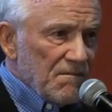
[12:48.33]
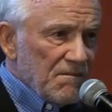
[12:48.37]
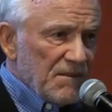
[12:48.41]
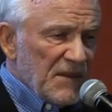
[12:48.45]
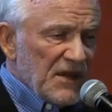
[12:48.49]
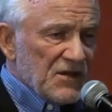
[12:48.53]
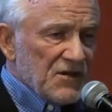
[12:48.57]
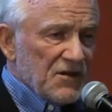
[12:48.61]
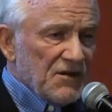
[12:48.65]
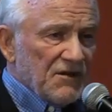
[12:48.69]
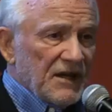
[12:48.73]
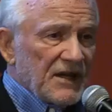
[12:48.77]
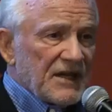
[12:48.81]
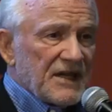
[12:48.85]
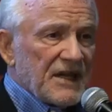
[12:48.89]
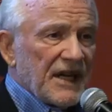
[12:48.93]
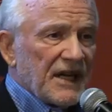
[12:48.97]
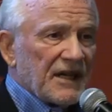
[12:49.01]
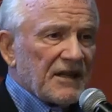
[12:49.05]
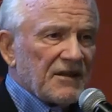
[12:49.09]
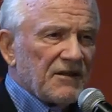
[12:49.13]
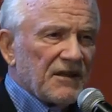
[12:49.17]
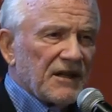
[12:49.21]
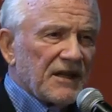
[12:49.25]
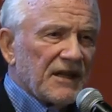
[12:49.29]
be sure to
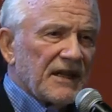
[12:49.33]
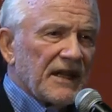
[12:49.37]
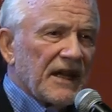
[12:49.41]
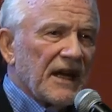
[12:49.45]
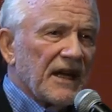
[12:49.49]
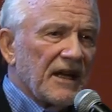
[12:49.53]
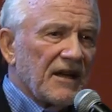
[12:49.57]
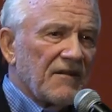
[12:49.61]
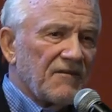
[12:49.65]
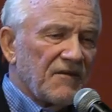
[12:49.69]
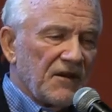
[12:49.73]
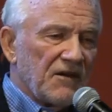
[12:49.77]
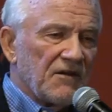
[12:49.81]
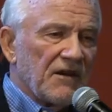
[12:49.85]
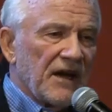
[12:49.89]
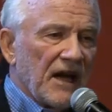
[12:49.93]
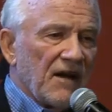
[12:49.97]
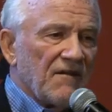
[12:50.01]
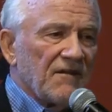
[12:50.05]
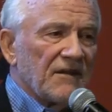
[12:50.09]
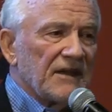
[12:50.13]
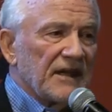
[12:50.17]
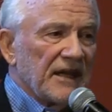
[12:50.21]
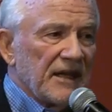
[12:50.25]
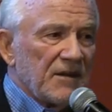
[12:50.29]
take a look at that. If you
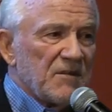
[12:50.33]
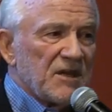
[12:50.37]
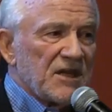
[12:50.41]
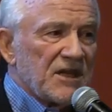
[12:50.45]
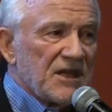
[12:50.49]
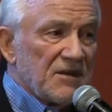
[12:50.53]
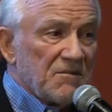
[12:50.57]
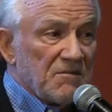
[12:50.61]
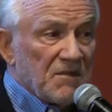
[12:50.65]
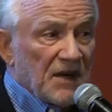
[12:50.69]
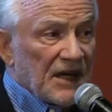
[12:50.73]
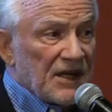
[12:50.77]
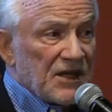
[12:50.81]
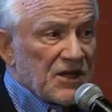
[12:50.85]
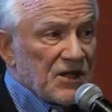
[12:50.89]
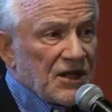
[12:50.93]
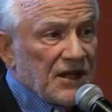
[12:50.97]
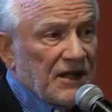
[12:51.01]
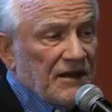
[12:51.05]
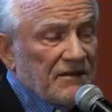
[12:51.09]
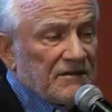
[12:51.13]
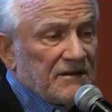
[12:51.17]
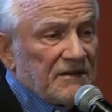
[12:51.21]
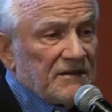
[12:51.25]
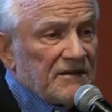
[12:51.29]
have a limited
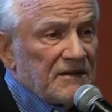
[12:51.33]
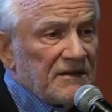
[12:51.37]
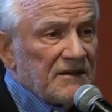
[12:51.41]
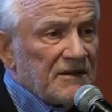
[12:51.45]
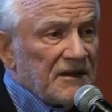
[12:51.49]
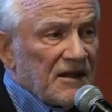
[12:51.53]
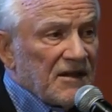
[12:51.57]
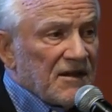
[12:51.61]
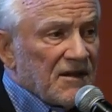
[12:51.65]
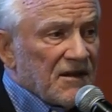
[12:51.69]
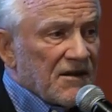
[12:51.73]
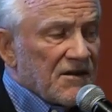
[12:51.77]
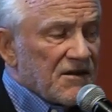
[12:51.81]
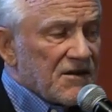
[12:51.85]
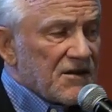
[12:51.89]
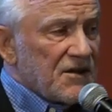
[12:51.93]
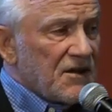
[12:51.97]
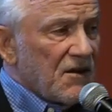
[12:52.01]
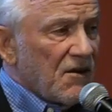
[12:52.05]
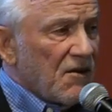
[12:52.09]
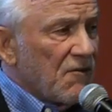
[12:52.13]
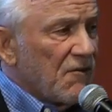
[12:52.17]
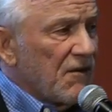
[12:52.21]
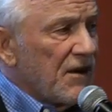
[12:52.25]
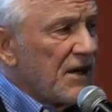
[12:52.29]
budget, there's
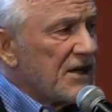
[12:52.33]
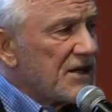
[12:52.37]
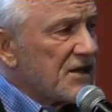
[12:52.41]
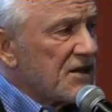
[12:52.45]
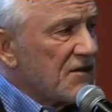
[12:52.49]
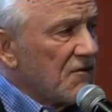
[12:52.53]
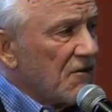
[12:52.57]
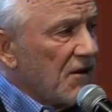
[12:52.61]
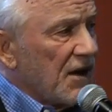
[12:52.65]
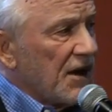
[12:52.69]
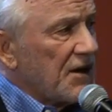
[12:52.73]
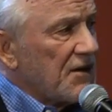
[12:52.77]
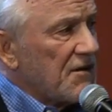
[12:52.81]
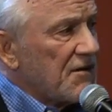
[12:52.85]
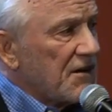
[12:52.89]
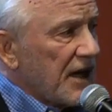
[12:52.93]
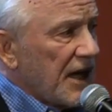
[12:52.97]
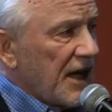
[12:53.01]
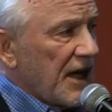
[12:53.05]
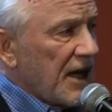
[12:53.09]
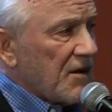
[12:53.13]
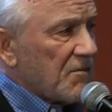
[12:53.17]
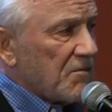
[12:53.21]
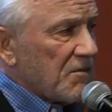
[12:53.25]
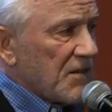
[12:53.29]
no reason why you
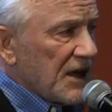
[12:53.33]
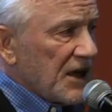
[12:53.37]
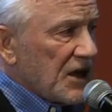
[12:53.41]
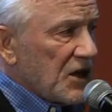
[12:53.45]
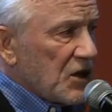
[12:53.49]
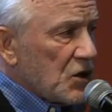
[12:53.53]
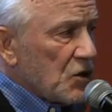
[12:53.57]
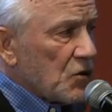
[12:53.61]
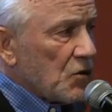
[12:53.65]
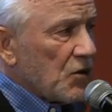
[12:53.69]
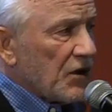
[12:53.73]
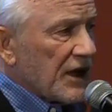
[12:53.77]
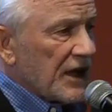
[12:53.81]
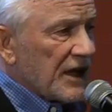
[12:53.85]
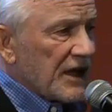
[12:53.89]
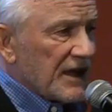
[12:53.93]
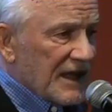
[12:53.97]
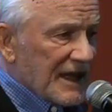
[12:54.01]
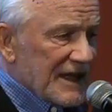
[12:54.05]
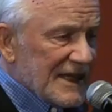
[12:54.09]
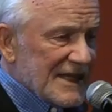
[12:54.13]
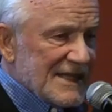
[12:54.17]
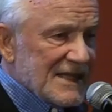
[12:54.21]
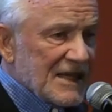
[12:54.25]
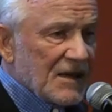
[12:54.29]
can't be doing
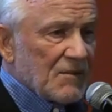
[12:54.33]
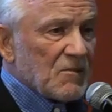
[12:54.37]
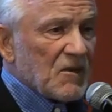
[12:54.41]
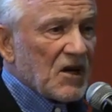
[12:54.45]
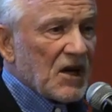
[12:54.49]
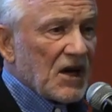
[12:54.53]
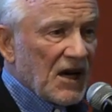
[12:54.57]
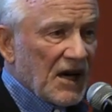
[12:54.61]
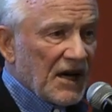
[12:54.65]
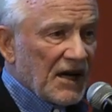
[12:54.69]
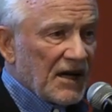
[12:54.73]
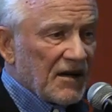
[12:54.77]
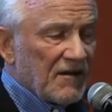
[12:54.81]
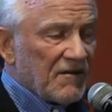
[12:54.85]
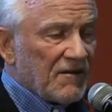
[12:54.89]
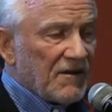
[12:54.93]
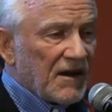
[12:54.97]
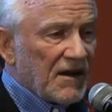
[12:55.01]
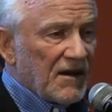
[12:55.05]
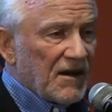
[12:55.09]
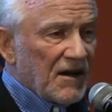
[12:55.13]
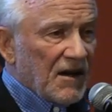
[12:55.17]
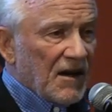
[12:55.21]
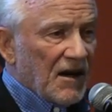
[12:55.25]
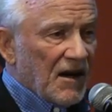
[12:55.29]
some kind of
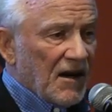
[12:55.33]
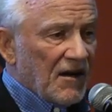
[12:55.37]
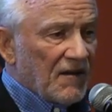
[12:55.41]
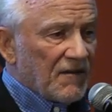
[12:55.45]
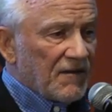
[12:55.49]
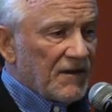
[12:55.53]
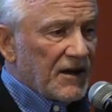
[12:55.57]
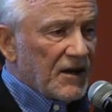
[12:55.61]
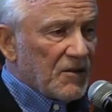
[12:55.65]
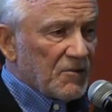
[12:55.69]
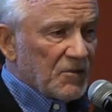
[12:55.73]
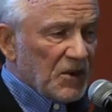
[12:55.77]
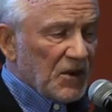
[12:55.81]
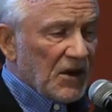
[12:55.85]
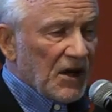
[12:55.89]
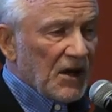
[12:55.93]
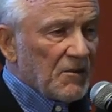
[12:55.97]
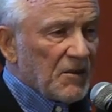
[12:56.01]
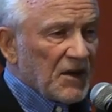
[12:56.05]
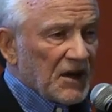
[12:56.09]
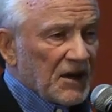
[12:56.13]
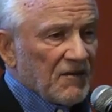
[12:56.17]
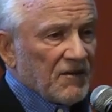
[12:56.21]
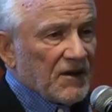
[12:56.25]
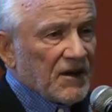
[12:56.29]

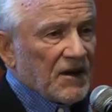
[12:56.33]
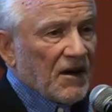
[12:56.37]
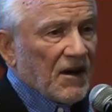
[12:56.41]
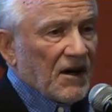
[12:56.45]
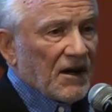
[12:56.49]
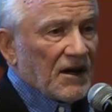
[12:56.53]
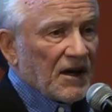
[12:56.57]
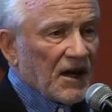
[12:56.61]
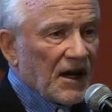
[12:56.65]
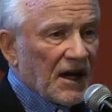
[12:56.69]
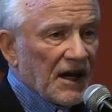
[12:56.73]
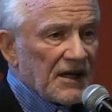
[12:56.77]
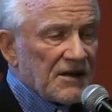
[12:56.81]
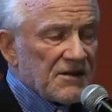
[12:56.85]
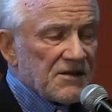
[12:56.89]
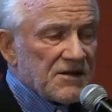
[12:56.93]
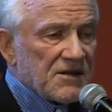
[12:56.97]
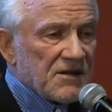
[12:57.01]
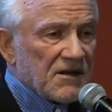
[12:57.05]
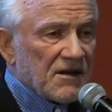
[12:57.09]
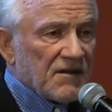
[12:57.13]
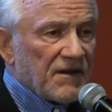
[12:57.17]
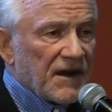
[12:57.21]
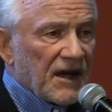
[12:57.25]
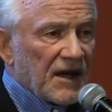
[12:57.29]
deployment of an online
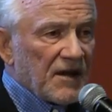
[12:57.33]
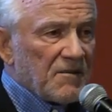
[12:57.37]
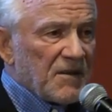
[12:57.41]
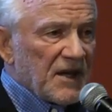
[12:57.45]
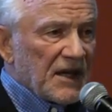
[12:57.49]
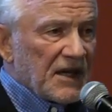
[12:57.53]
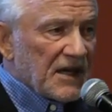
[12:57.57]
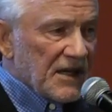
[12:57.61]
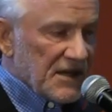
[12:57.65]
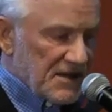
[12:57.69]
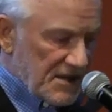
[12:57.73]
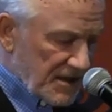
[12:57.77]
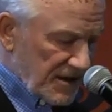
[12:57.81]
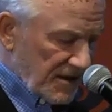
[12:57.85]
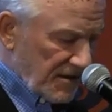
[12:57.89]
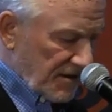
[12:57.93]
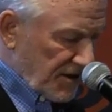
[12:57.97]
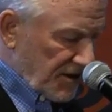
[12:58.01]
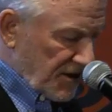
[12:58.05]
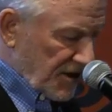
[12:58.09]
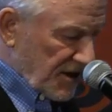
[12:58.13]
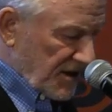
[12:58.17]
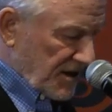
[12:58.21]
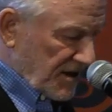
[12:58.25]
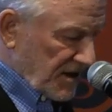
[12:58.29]
survey, because there are
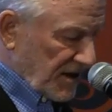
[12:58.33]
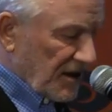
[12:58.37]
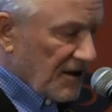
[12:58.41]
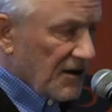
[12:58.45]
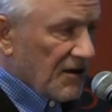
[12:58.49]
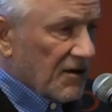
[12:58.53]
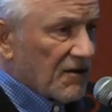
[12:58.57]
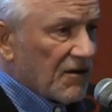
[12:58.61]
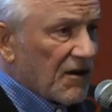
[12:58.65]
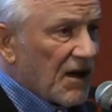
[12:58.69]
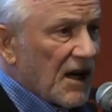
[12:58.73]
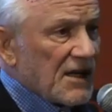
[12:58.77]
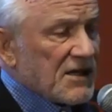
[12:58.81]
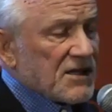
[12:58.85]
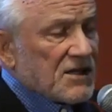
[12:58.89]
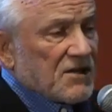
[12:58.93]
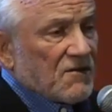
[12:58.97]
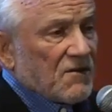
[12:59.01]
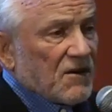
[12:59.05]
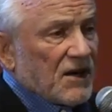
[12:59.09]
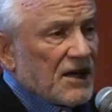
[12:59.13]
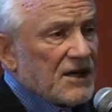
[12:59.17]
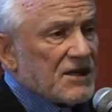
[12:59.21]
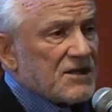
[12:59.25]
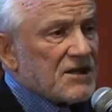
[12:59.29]
just lots
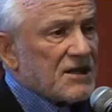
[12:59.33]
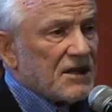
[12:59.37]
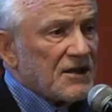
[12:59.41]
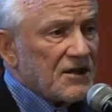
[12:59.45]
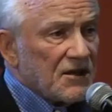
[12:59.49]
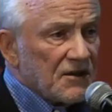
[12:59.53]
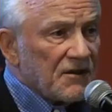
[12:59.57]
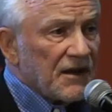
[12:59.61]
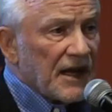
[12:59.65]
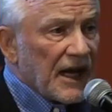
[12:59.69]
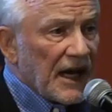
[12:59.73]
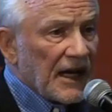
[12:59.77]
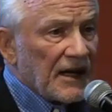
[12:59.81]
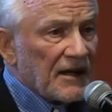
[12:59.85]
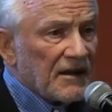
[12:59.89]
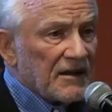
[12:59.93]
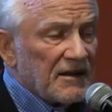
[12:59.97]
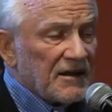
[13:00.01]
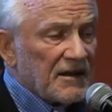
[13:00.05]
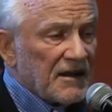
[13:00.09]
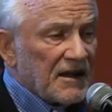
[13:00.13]
of ways to do that